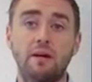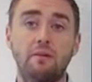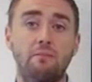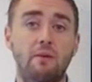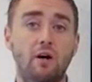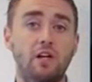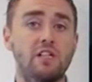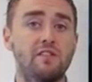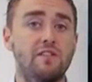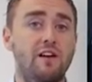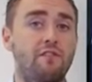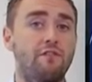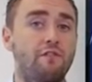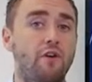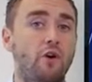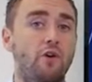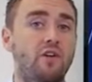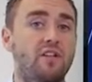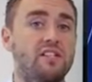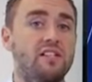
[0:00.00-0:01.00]
most of our
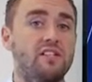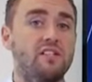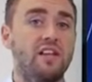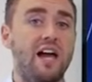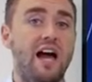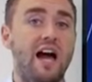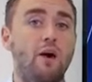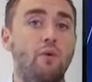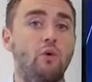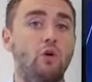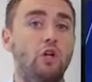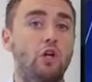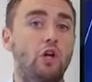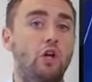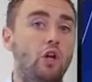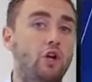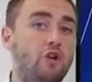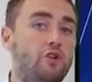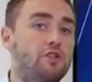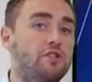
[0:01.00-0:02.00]
focus is on how
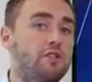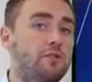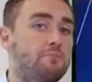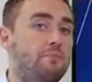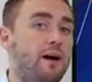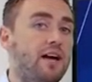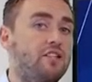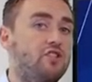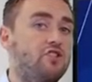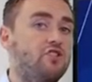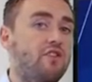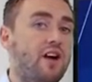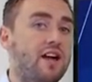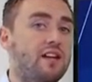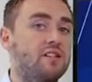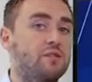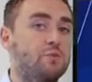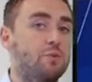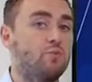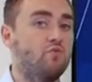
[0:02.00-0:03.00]
London-based
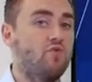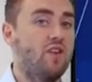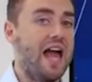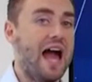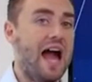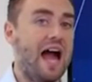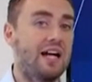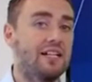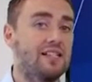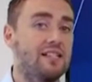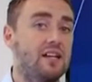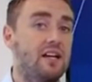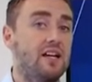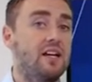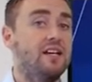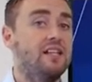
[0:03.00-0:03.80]
traders will react